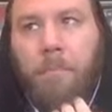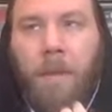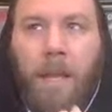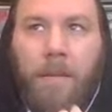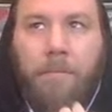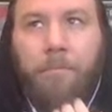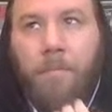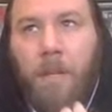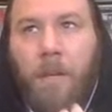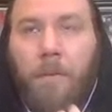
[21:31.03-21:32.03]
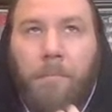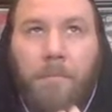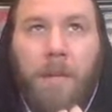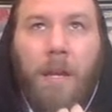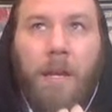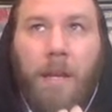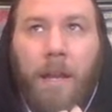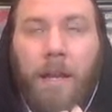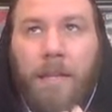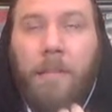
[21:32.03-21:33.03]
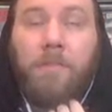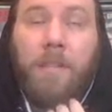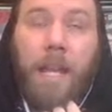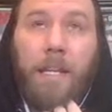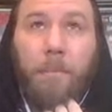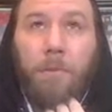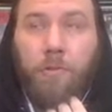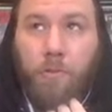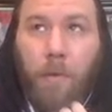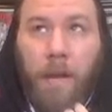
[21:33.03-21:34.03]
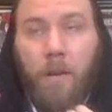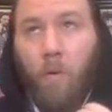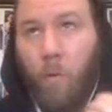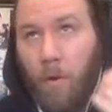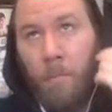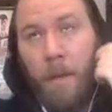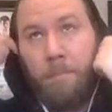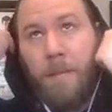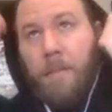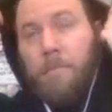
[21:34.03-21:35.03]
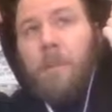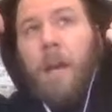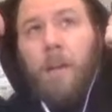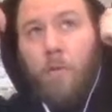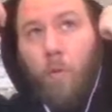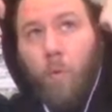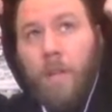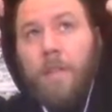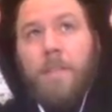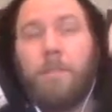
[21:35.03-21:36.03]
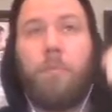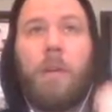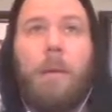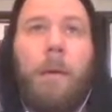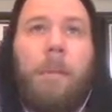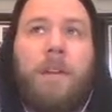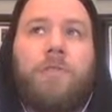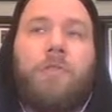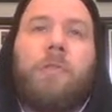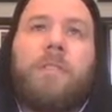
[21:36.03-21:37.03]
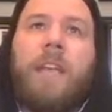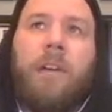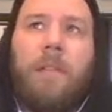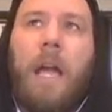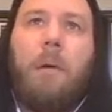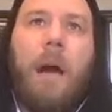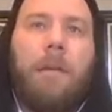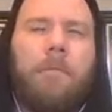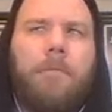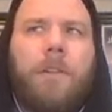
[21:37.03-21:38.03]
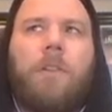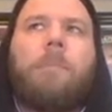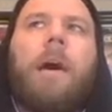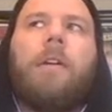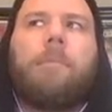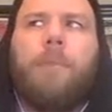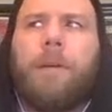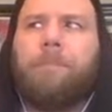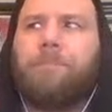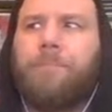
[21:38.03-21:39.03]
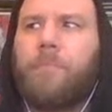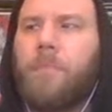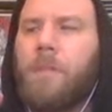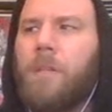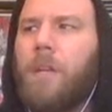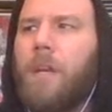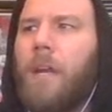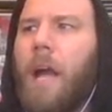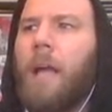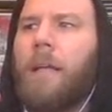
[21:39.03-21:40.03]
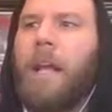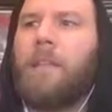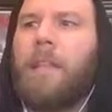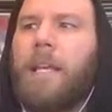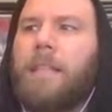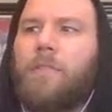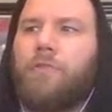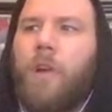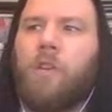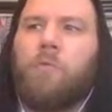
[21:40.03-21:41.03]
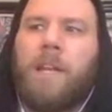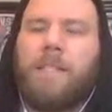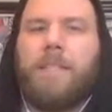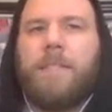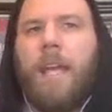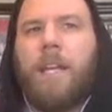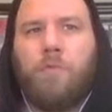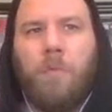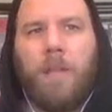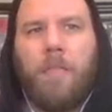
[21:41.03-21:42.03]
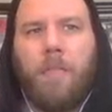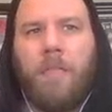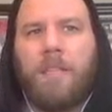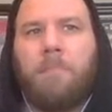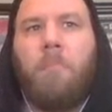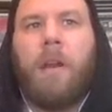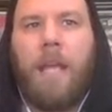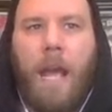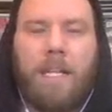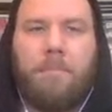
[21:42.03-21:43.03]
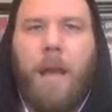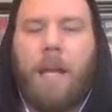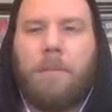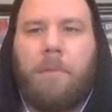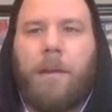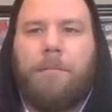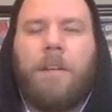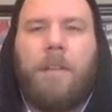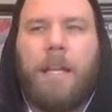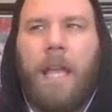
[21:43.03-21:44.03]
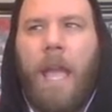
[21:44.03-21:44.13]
And, either to AEW's credit, or it might be kind of corny at this point. I'm not sure exactly how I even feel about it, but I like that they're trying to raise the stakes with this money aspect, but I feel like